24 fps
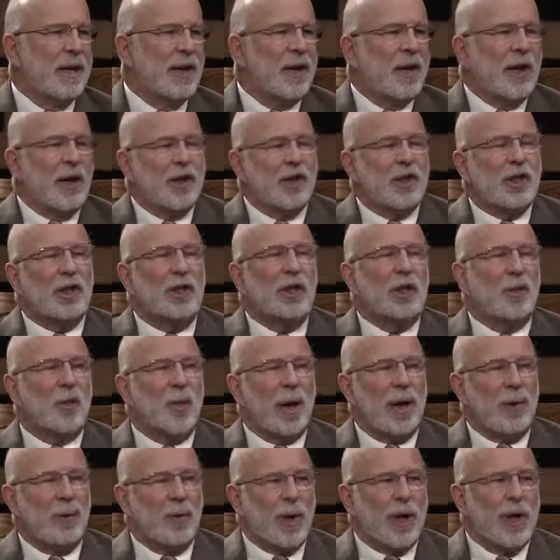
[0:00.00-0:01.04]
closer to the
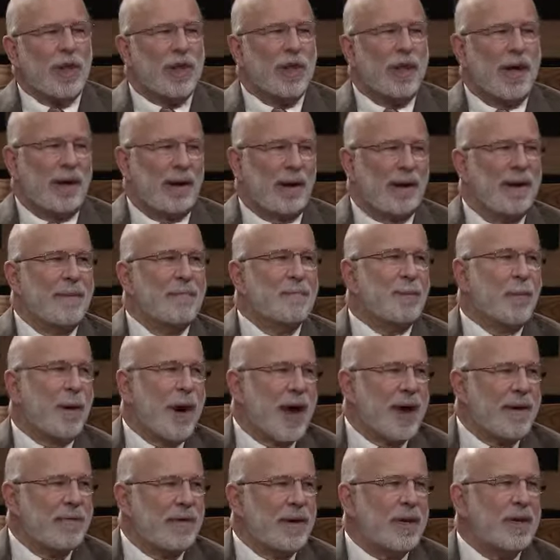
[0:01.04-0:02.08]
way we think in
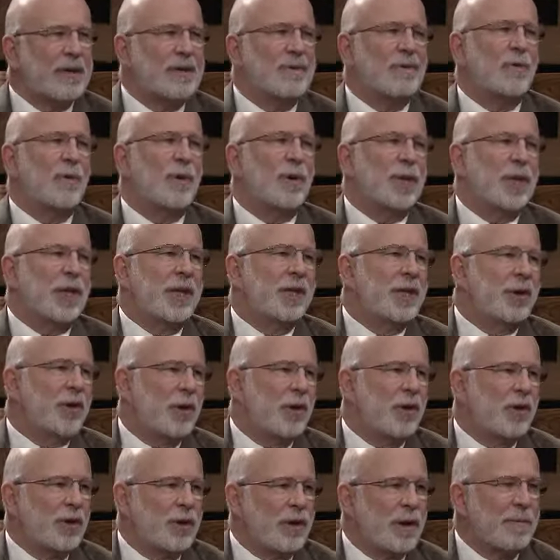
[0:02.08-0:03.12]
private, within their
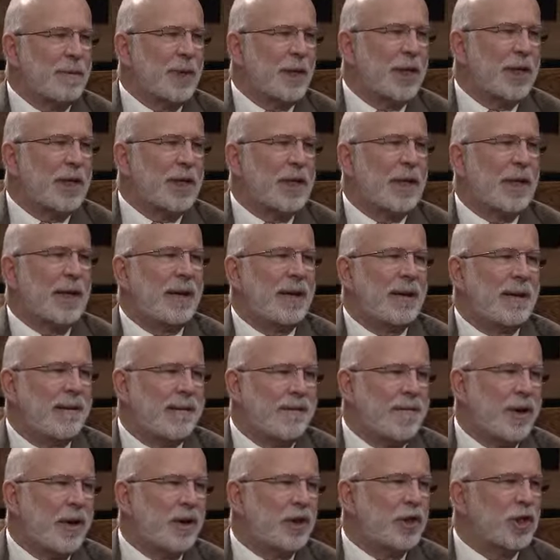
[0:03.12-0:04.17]
own community,
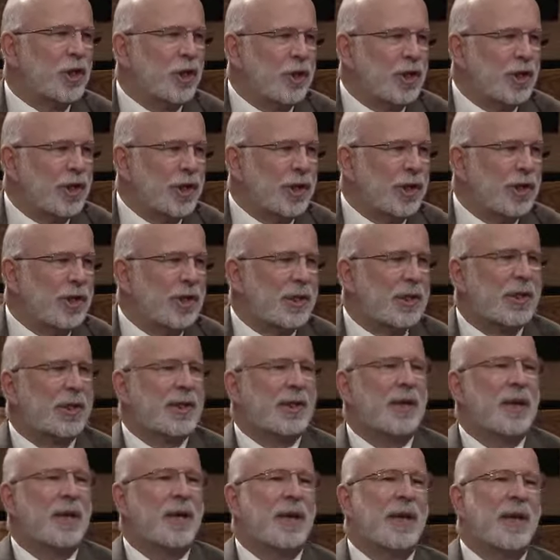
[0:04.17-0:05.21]
in their
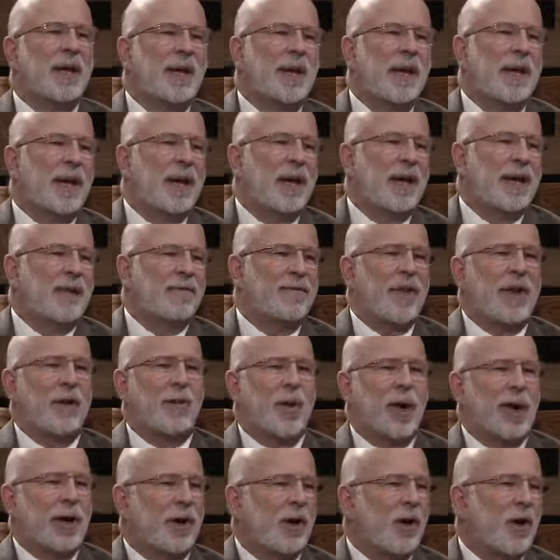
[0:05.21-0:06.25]
churches. And if they
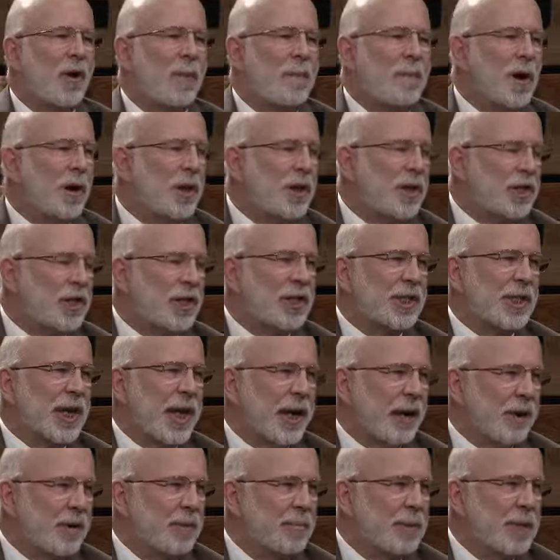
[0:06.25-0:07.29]
want to call marriage a
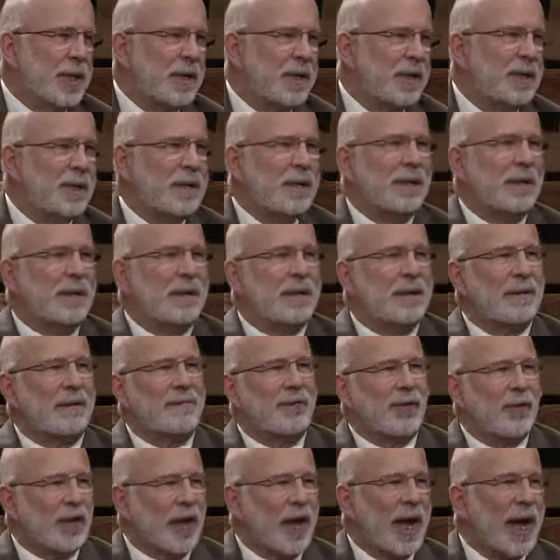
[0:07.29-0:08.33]
sacrament, uh,
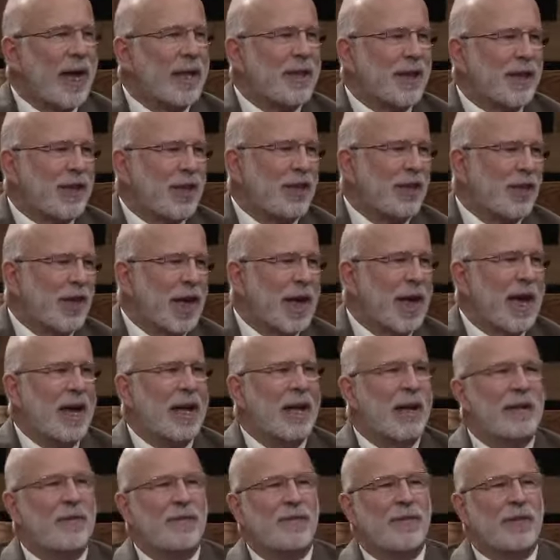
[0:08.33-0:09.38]
if you're Catholic, you
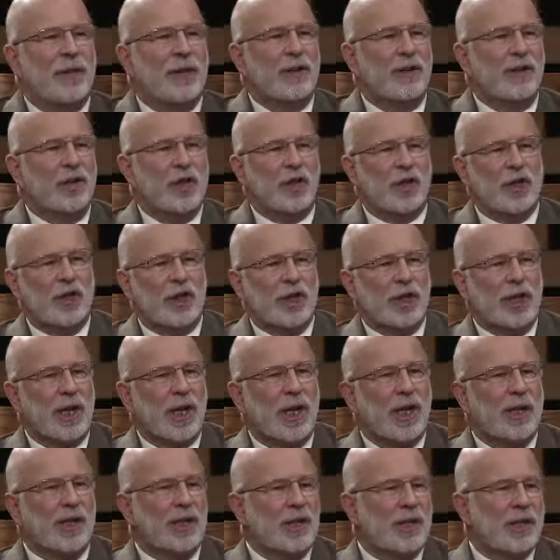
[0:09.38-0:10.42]
can. If the church
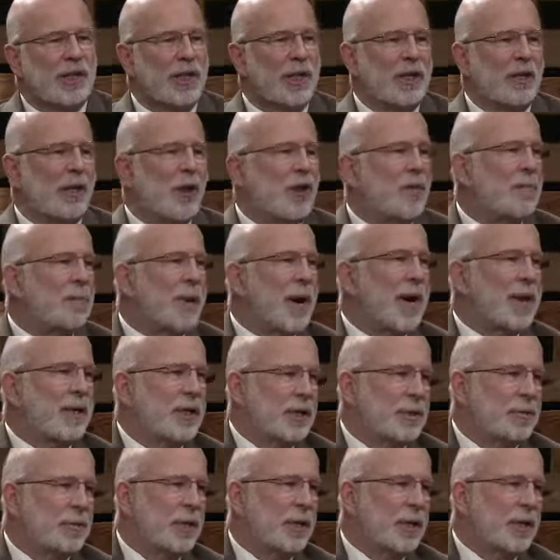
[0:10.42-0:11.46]
says uh, don't
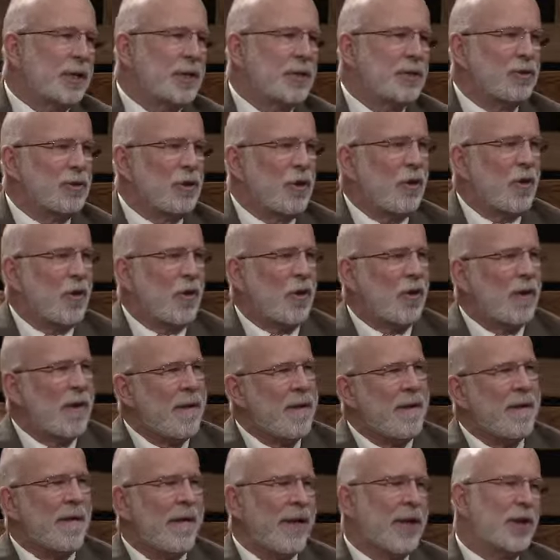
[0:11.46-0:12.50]
practice birth control
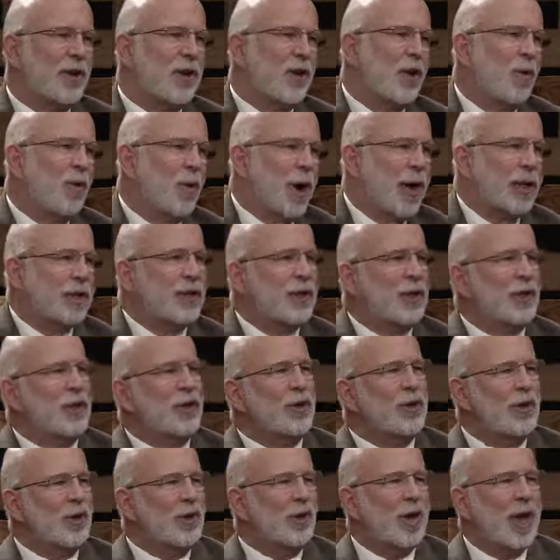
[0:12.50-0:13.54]
and you don't want to,
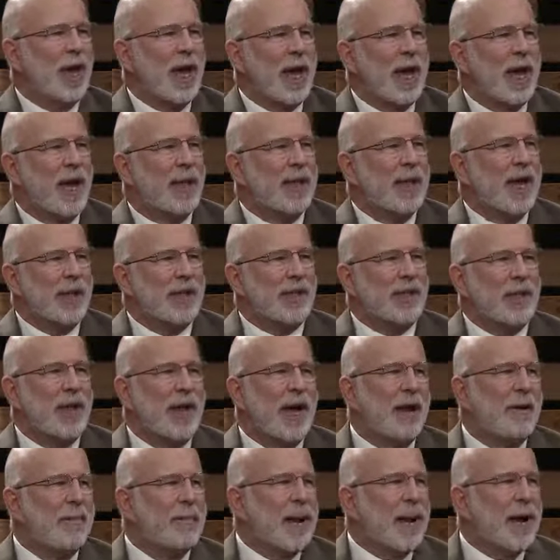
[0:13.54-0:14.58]
you can. That's
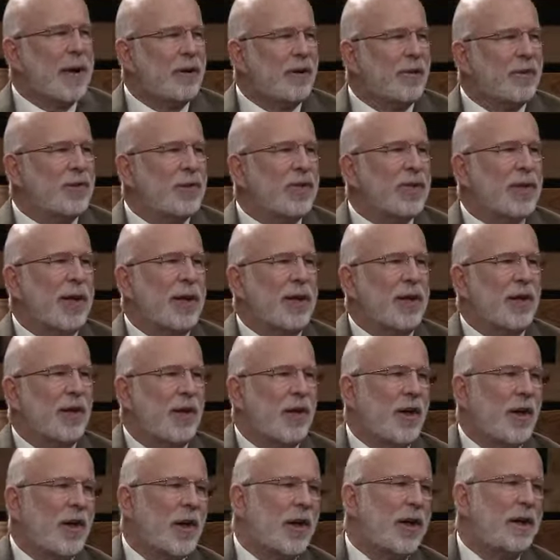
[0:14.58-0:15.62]
not a matter of state
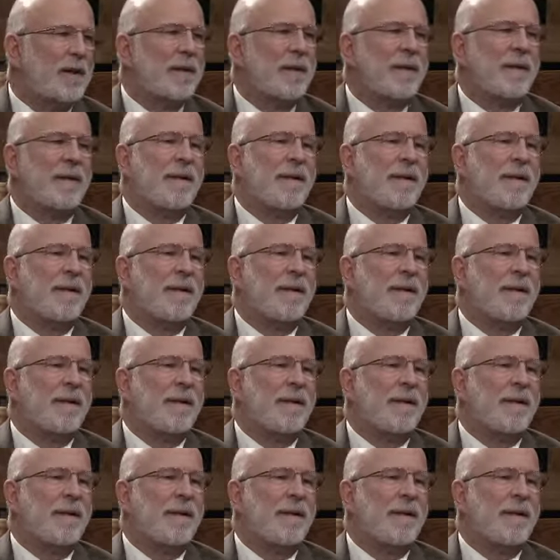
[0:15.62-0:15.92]
law.